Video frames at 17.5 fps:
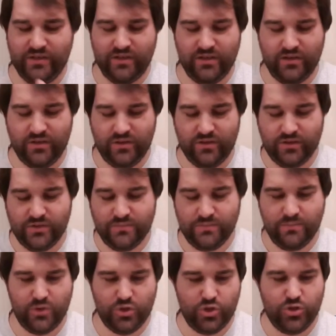it looks
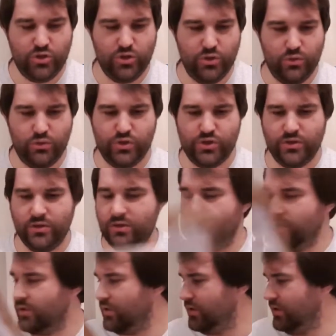huge,
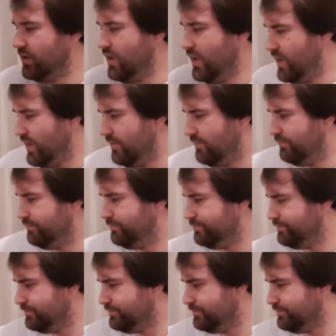and